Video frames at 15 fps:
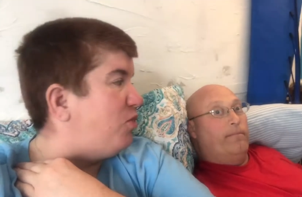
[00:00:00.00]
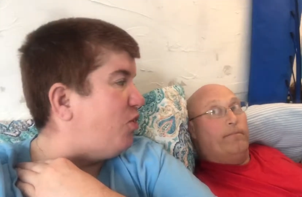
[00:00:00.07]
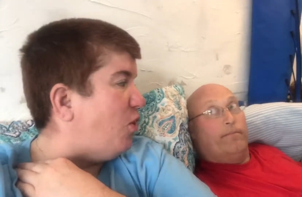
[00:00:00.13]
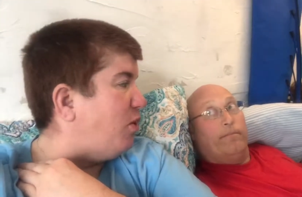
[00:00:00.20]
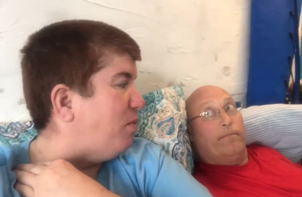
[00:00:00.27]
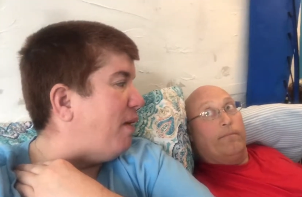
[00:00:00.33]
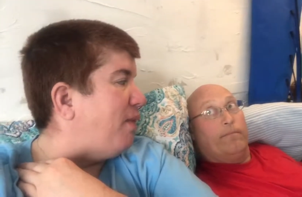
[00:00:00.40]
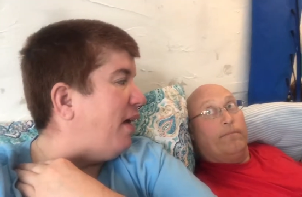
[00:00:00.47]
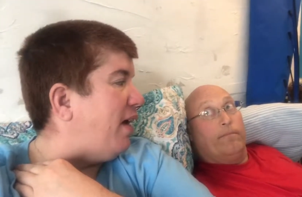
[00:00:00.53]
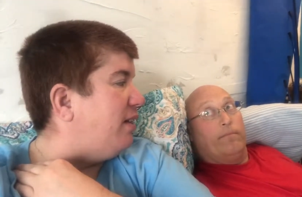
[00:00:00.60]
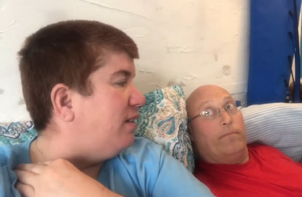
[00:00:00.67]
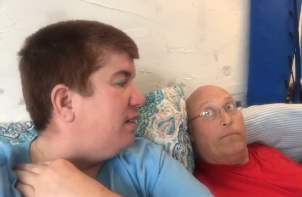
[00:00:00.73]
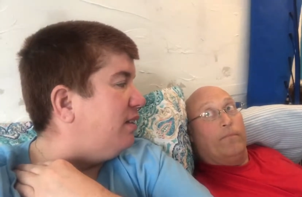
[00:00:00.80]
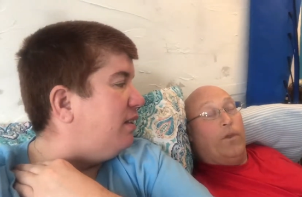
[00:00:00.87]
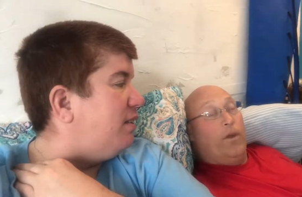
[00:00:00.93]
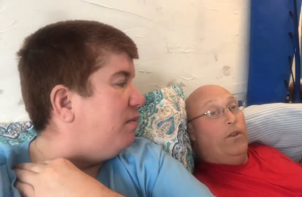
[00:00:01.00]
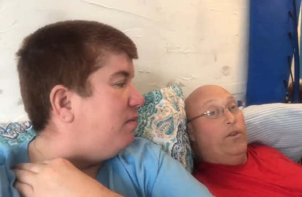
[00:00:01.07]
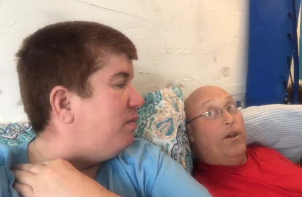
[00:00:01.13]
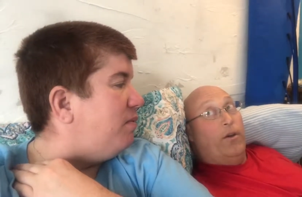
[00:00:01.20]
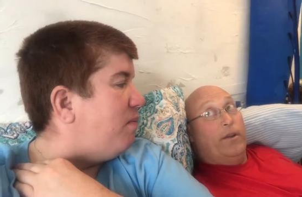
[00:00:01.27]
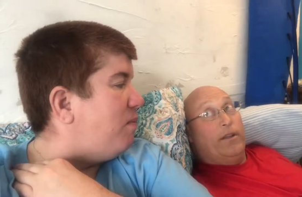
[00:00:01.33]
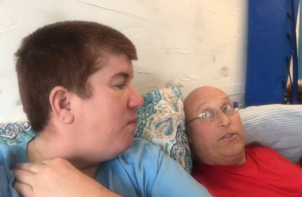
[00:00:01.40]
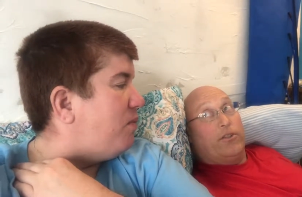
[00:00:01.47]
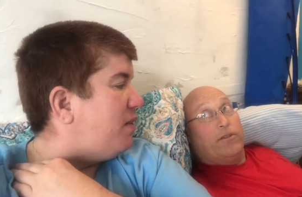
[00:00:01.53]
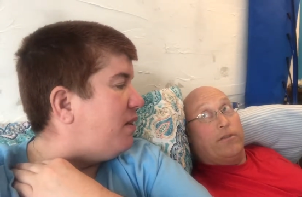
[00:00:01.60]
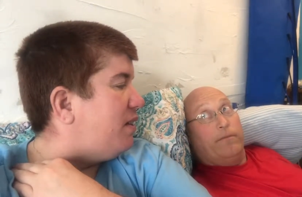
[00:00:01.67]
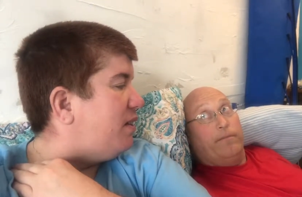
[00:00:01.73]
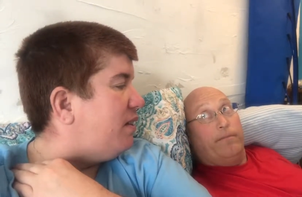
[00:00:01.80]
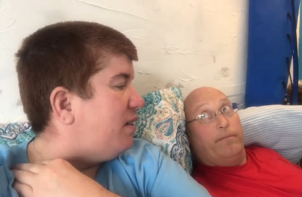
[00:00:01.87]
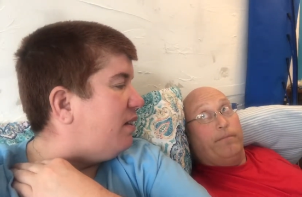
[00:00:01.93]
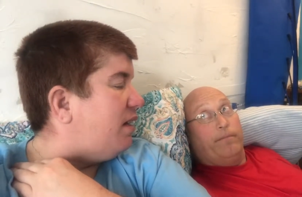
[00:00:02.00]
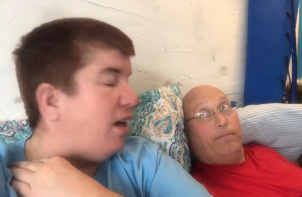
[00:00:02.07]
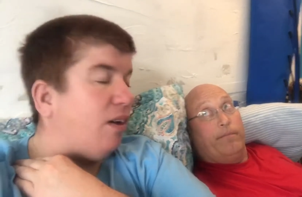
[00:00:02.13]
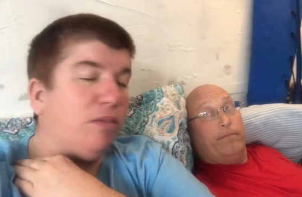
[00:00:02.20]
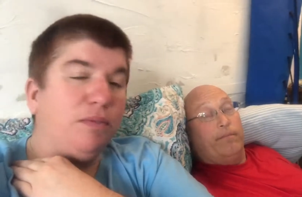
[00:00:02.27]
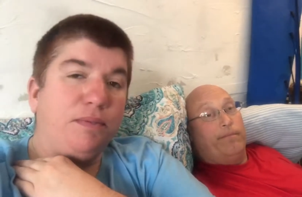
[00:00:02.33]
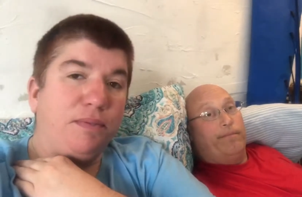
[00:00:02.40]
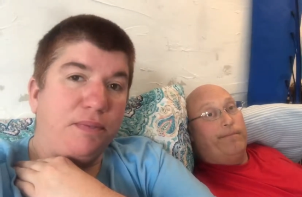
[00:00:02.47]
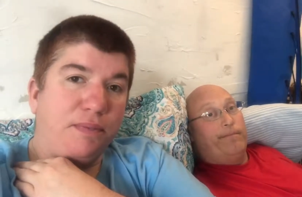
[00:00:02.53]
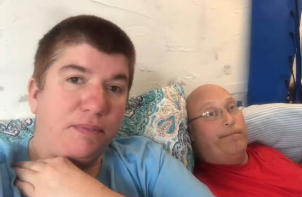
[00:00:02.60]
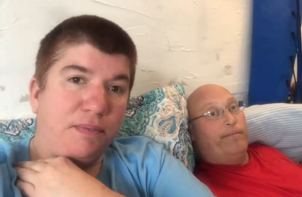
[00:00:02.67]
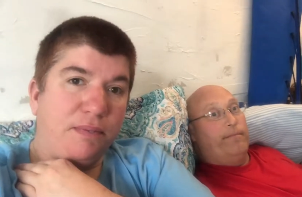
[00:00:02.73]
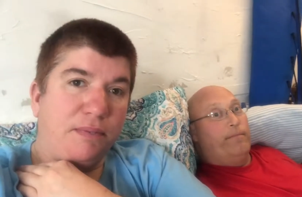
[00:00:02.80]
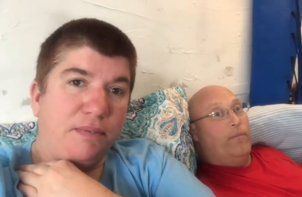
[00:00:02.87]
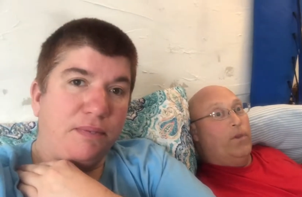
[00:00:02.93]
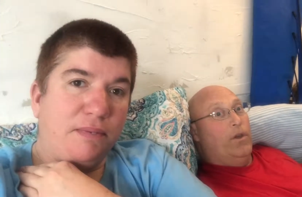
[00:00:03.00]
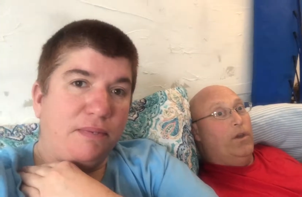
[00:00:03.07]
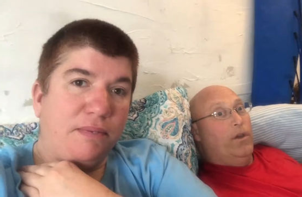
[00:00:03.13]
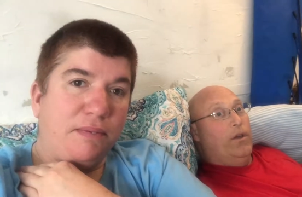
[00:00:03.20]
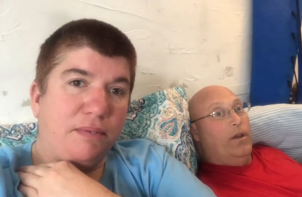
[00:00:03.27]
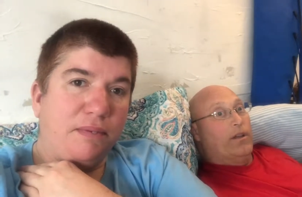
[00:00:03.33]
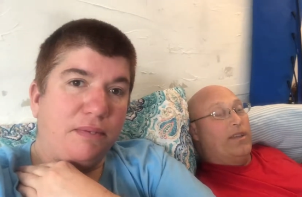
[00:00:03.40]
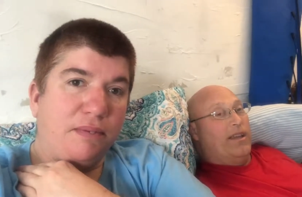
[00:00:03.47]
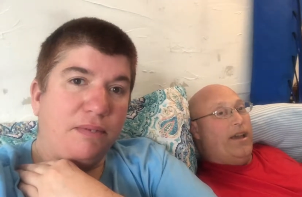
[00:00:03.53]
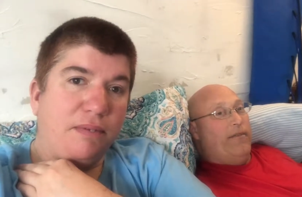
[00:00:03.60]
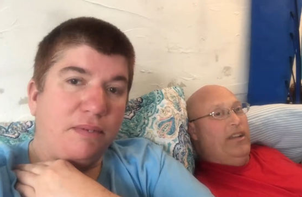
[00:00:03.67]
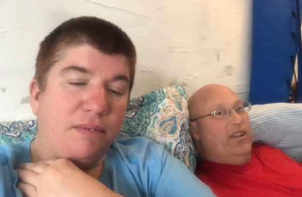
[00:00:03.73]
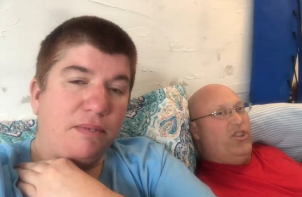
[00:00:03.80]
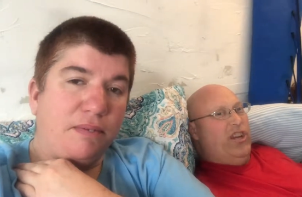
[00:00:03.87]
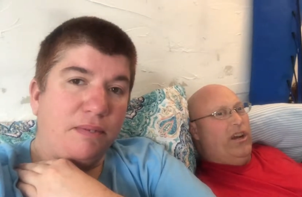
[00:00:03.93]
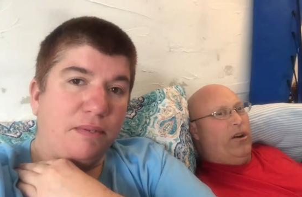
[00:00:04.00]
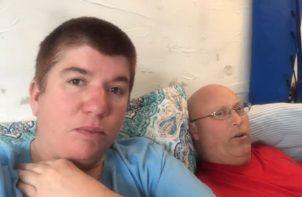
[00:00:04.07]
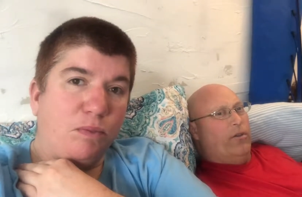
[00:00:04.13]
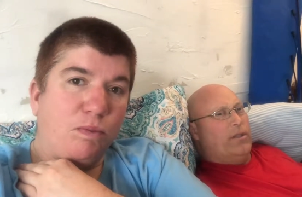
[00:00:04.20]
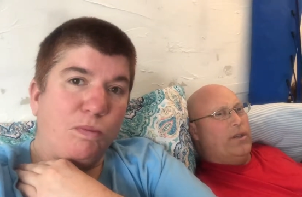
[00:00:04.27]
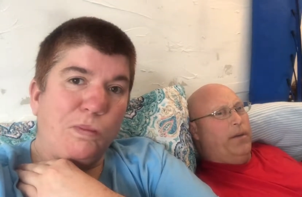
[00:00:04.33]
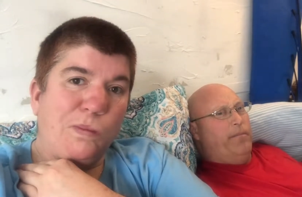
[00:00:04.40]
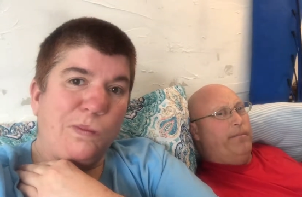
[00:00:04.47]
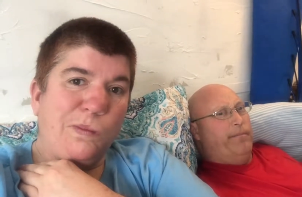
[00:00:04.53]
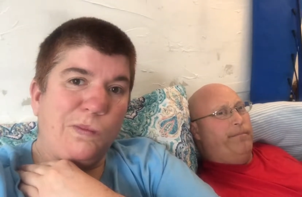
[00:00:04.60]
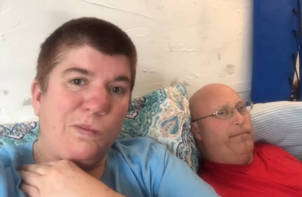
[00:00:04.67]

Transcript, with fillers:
Speaker 1: stoked about that. No, it itches. Ow. It's like having itchy hair all the time.